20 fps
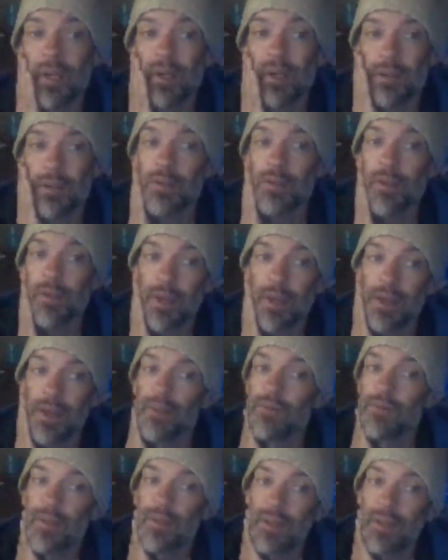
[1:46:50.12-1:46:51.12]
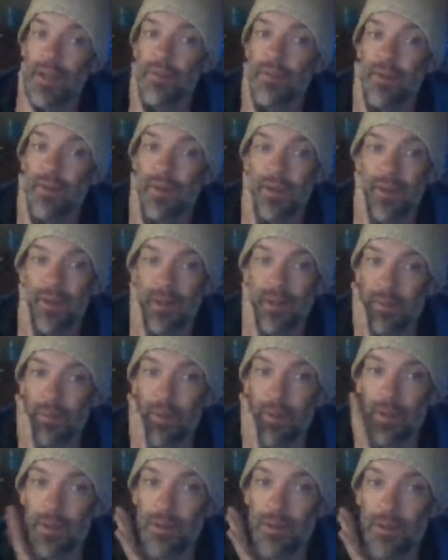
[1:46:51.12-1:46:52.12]
So they have
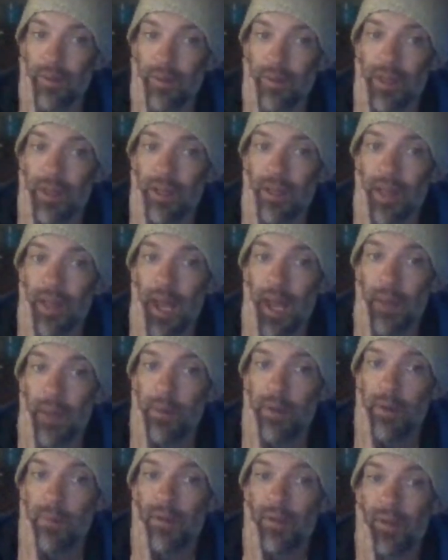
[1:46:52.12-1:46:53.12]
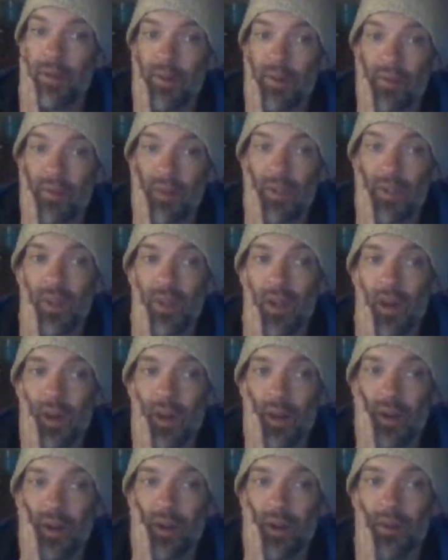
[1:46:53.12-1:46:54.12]
7 within the habitable zone of the
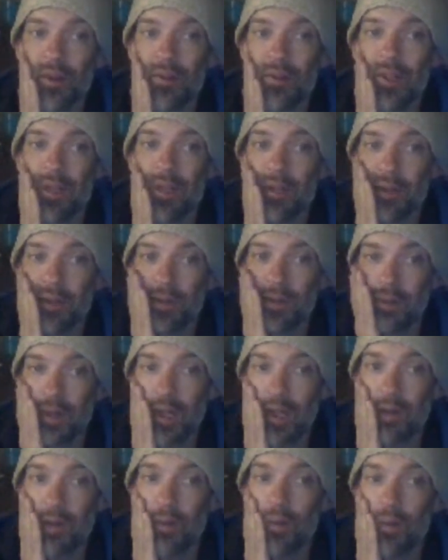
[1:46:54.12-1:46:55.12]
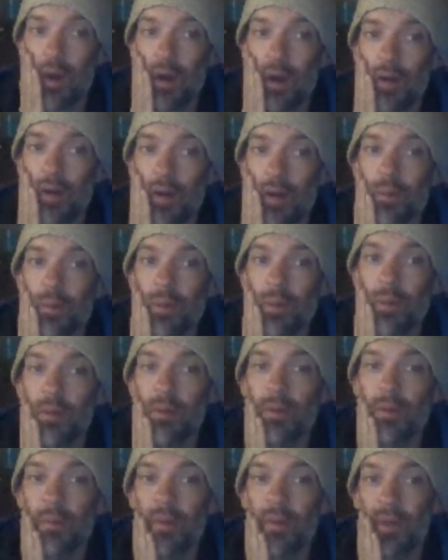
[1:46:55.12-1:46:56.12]
star. The region of liquid water would be
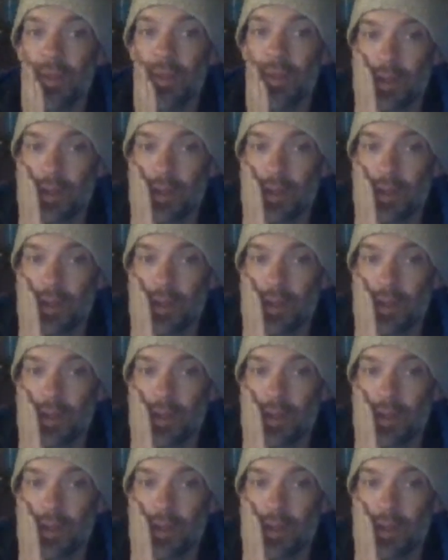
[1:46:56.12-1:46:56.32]
able to...